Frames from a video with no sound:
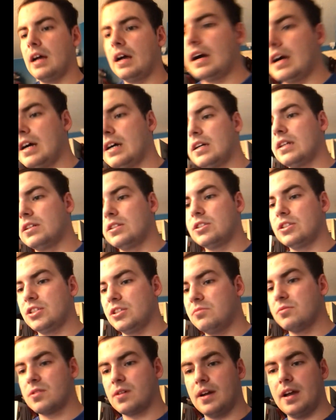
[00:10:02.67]
and she
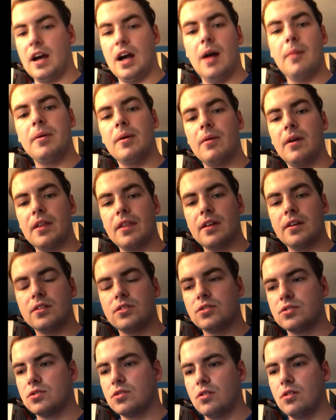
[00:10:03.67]
seems quite happy with it.
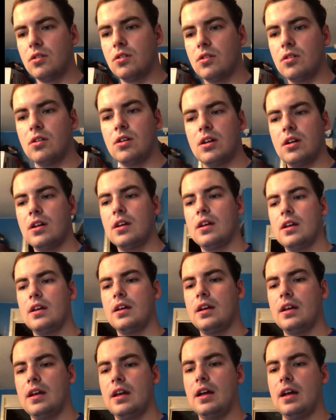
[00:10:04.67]
So
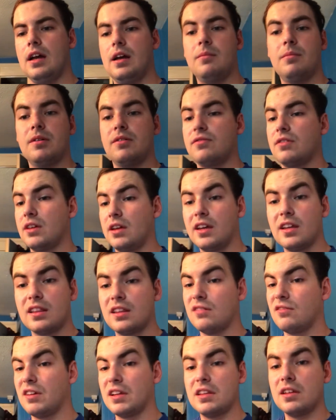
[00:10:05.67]
if you like
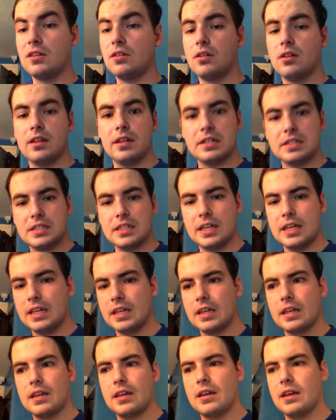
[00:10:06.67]
the video of the snake,
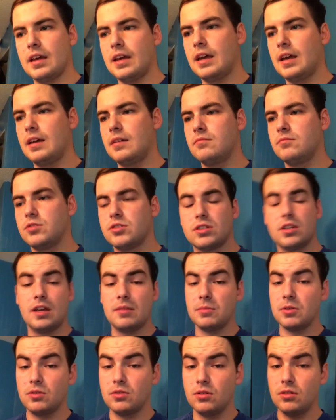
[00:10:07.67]
just let
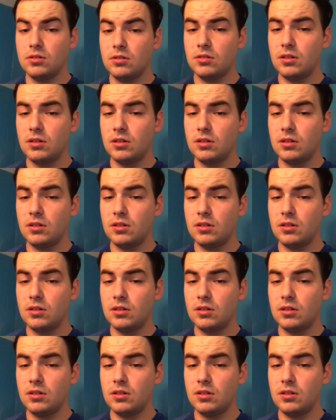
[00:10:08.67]
me know.